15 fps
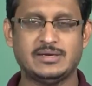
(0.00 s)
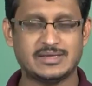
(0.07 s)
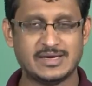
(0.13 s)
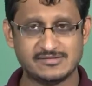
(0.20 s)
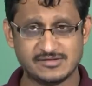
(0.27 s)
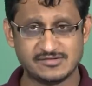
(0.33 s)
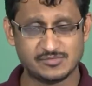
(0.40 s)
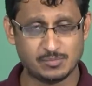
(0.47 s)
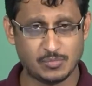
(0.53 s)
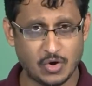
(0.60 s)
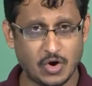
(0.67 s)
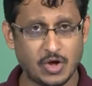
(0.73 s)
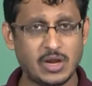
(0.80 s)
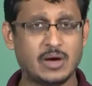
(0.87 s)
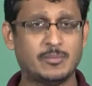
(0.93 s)
That is a
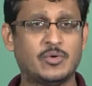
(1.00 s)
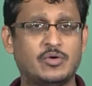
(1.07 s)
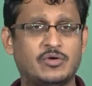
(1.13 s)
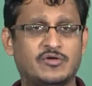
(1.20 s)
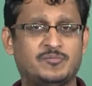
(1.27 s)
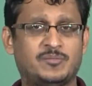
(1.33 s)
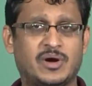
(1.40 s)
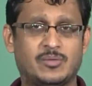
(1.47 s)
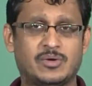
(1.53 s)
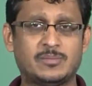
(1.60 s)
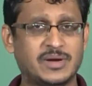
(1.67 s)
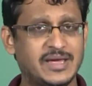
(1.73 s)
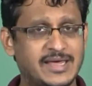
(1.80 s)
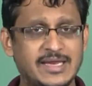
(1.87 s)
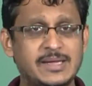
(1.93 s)
small amount of power
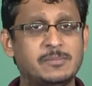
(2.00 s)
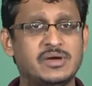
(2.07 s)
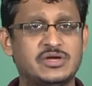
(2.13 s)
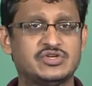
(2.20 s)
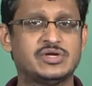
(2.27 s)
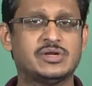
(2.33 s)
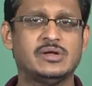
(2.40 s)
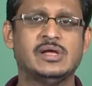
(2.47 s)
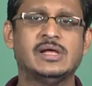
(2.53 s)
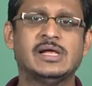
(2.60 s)
by any measure